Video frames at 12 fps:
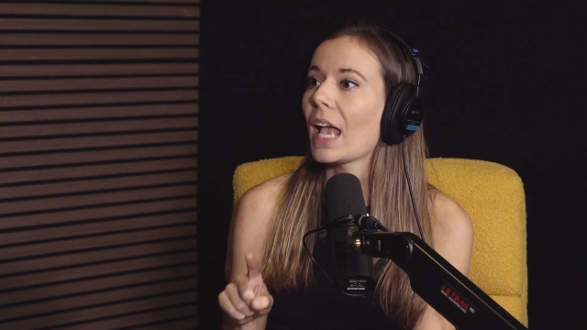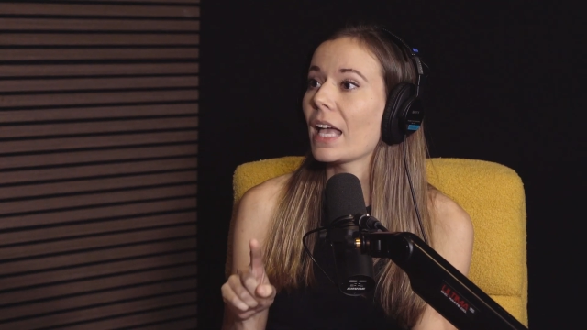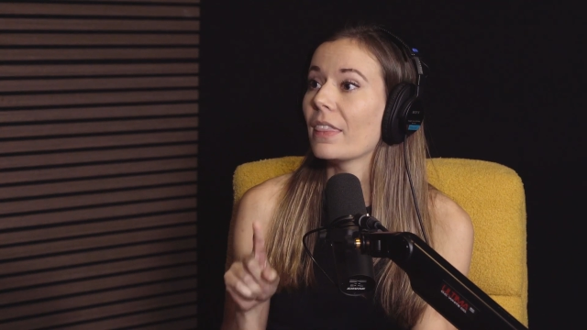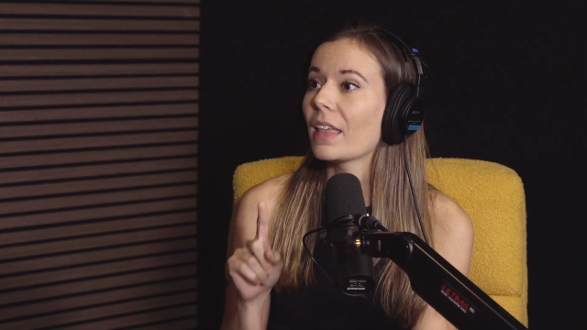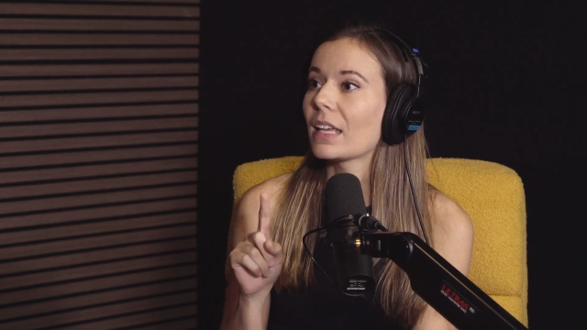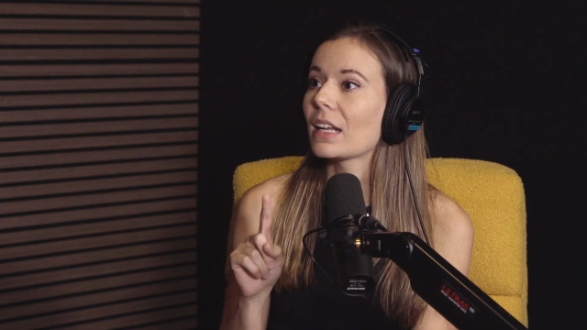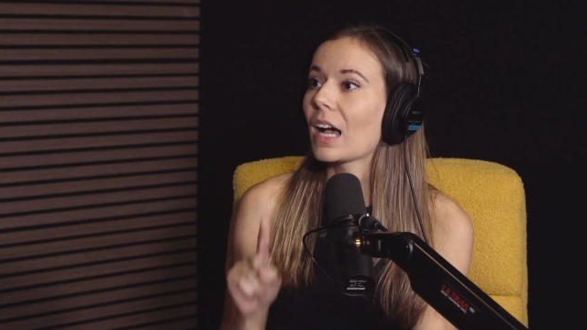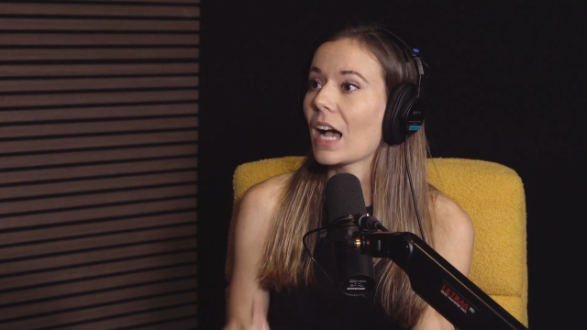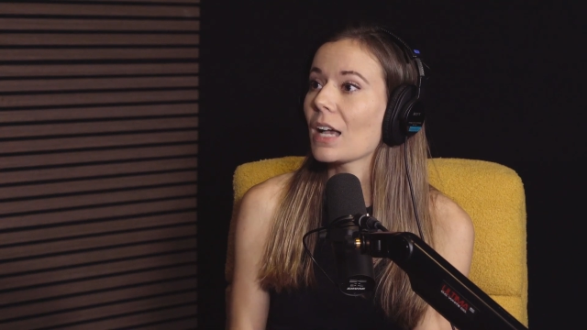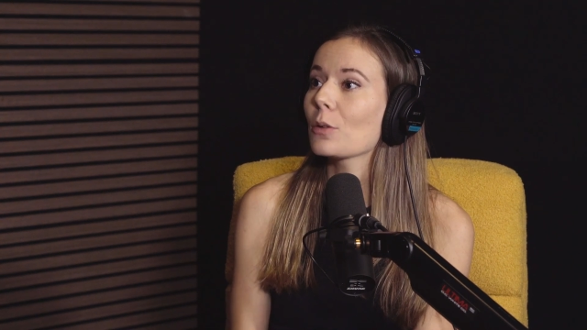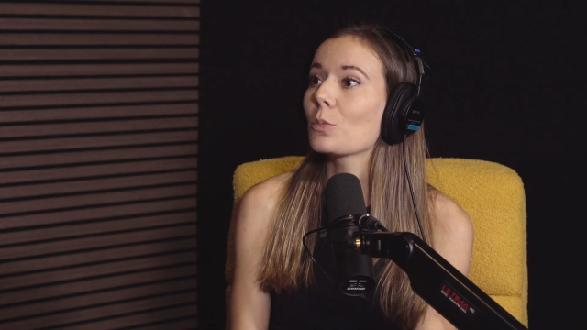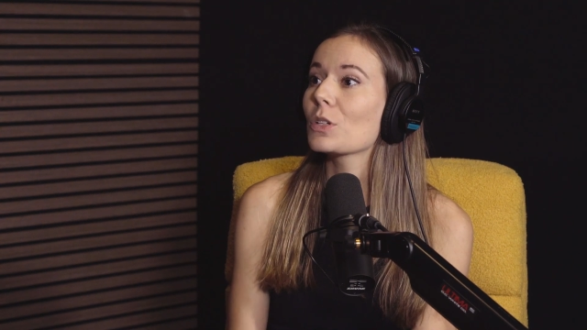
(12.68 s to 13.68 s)
and that
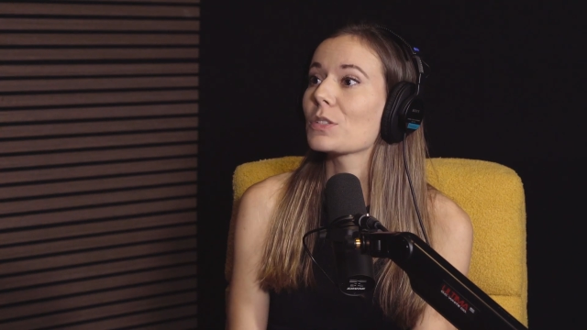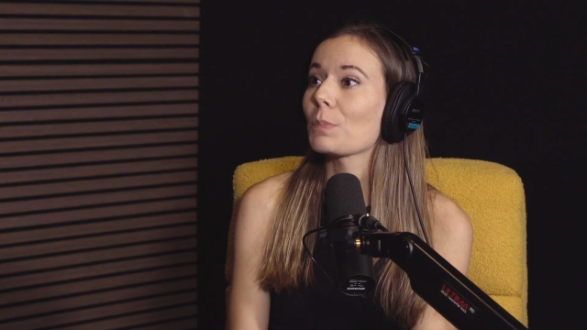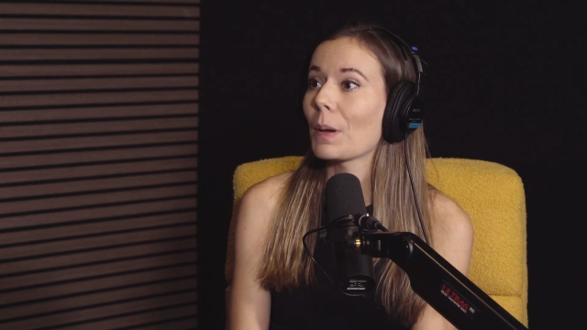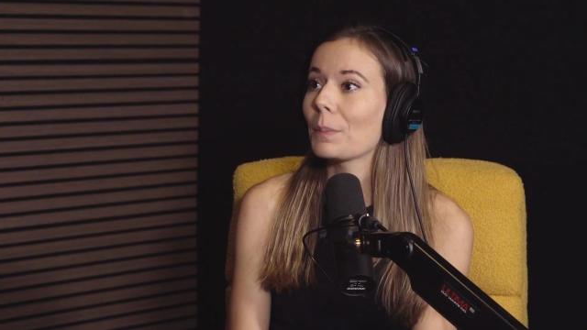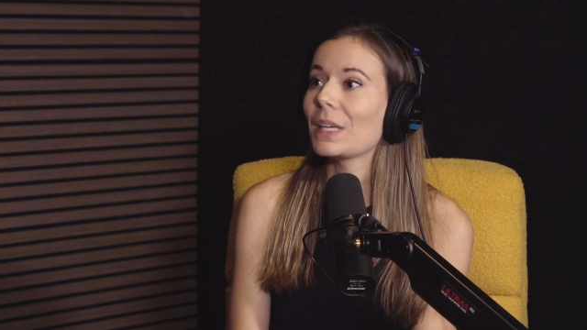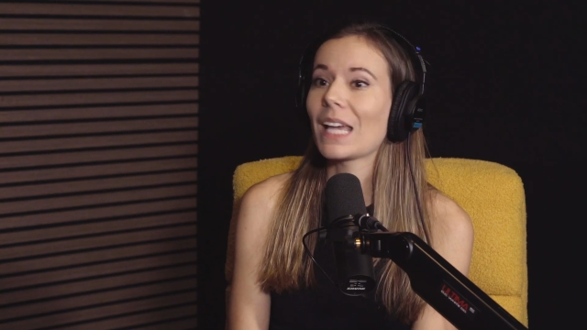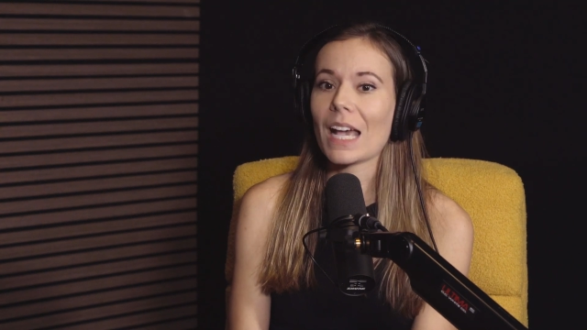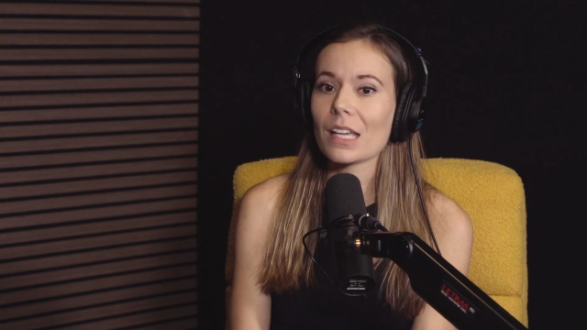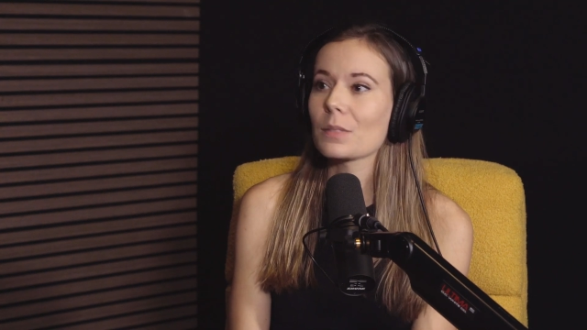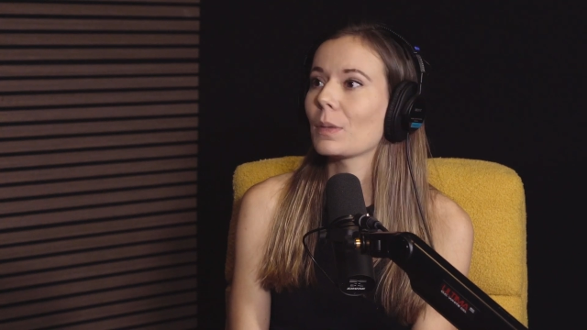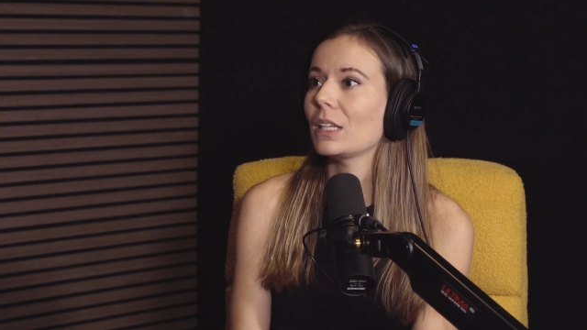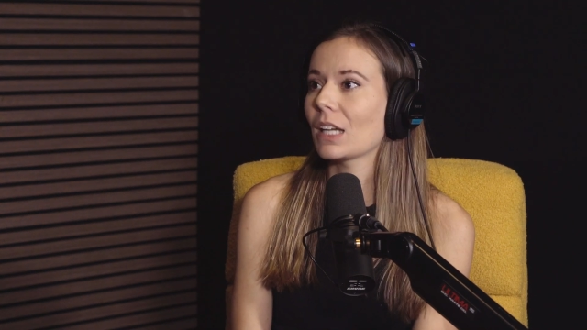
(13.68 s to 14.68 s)
I was pumping
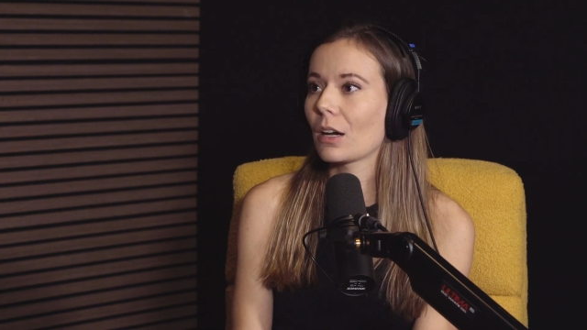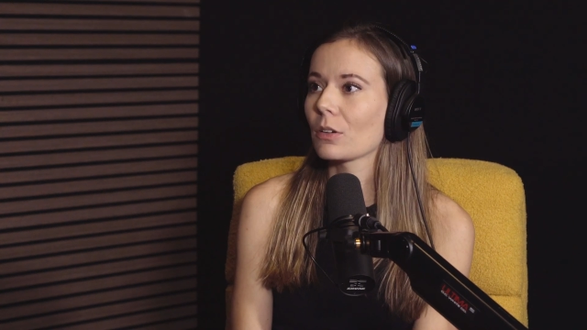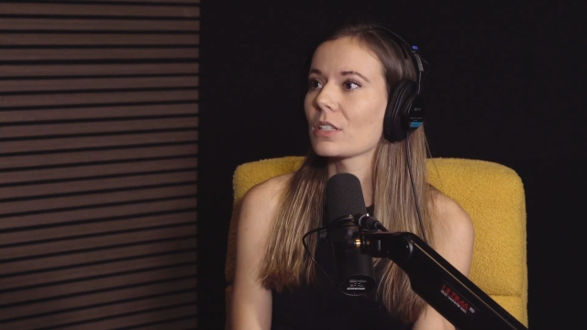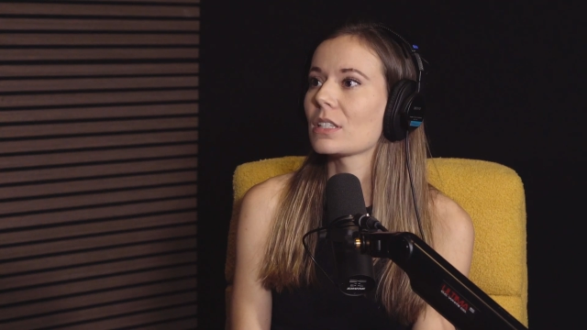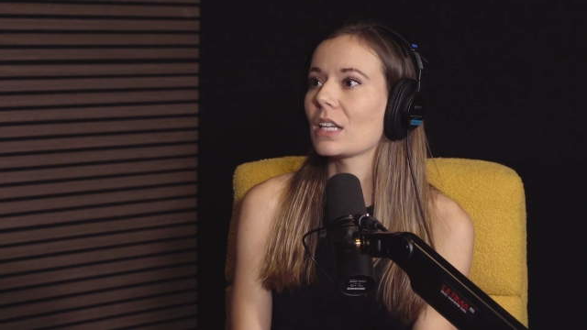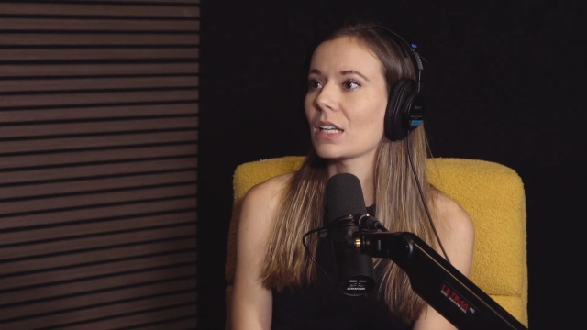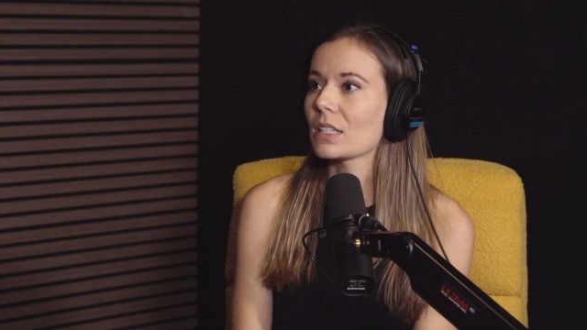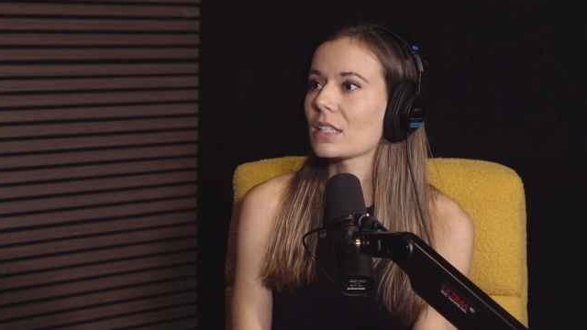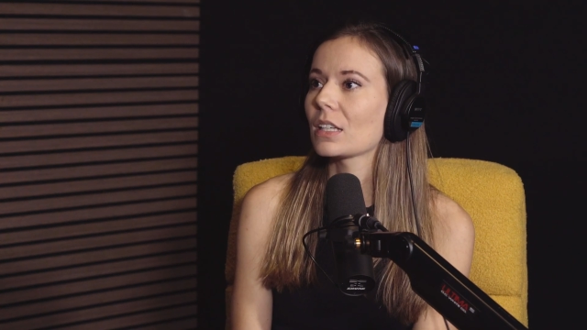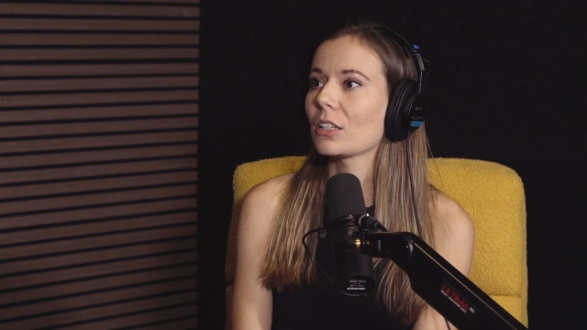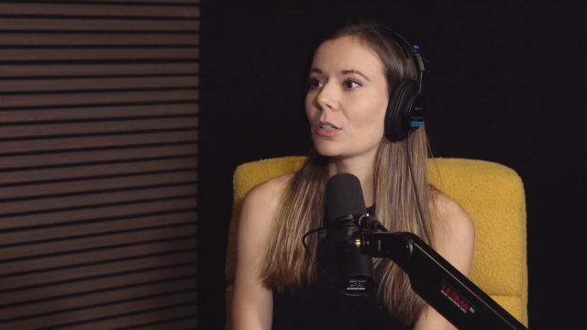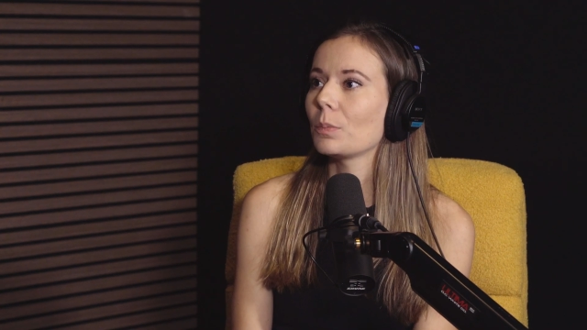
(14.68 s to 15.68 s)
as many hours a day as
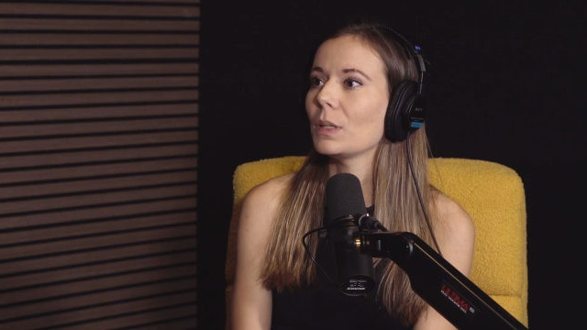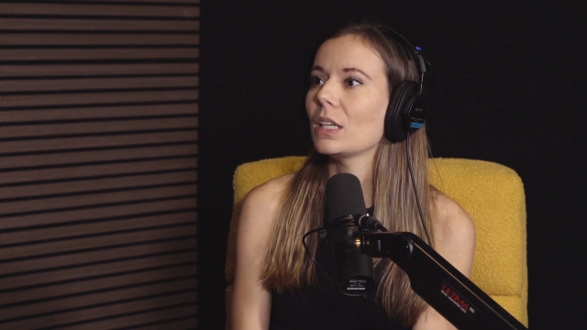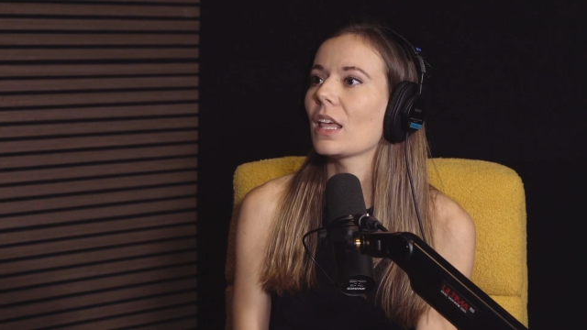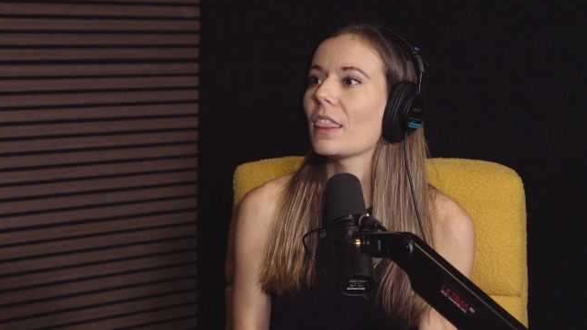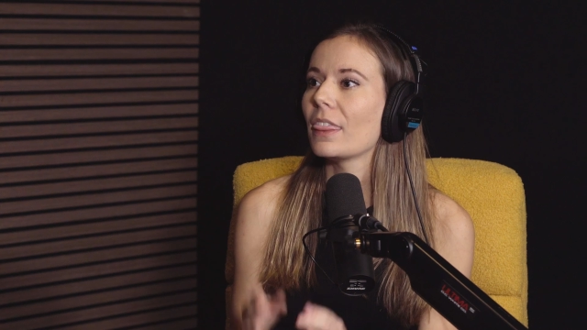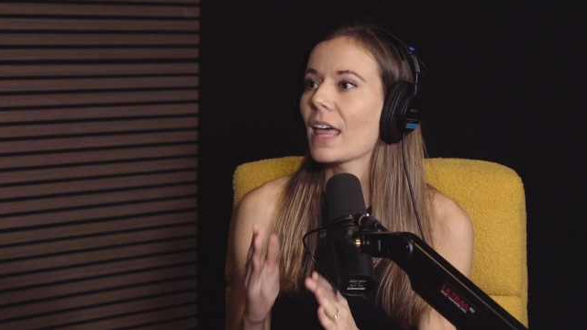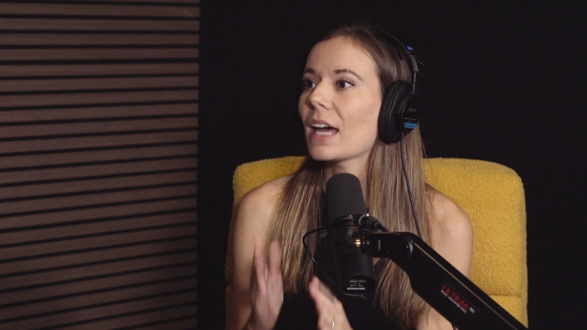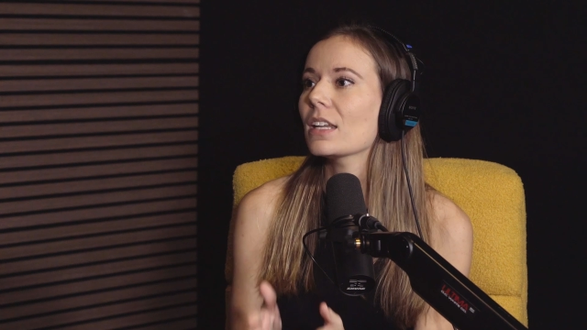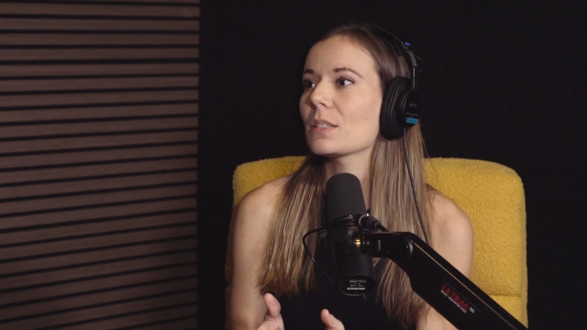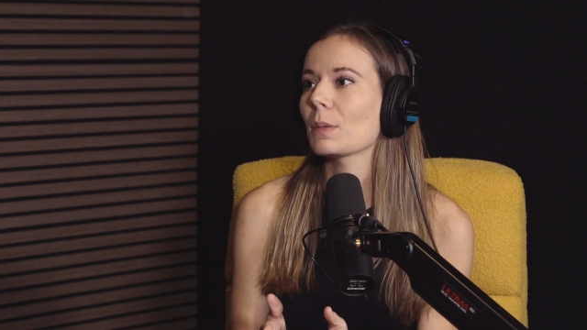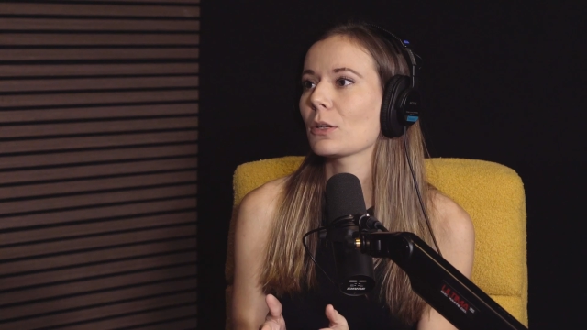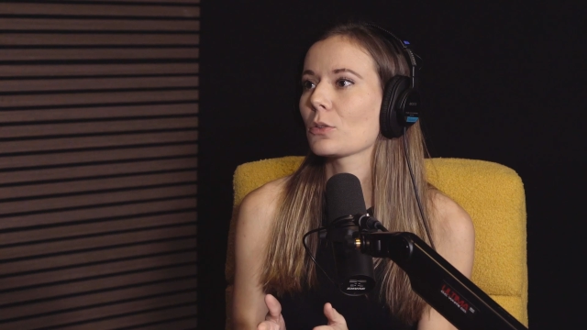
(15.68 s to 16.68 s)
I could be. That
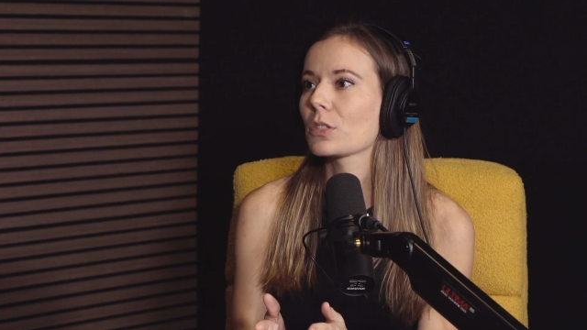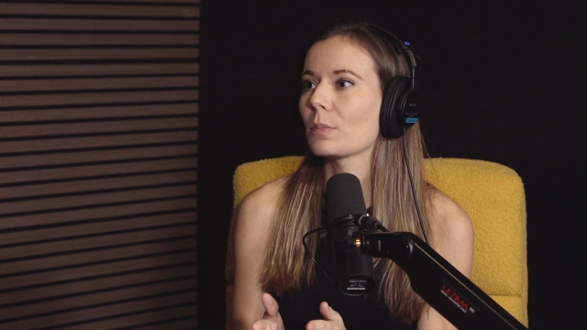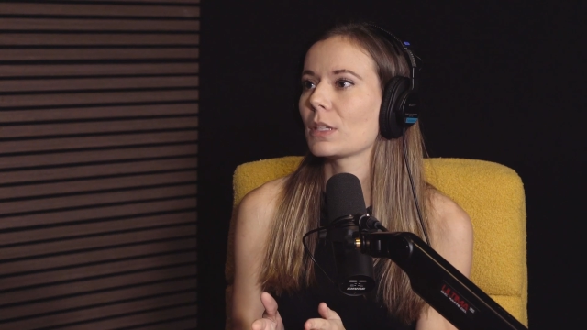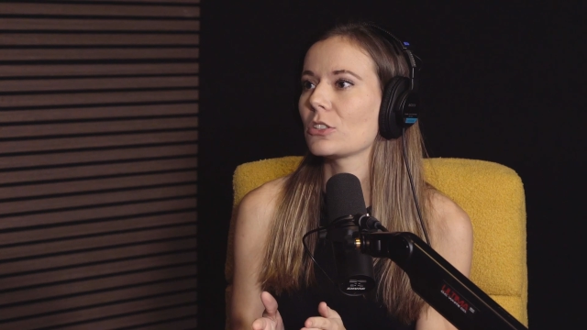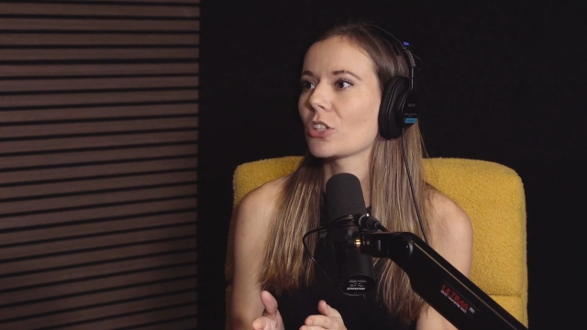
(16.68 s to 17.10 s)
is my ultimate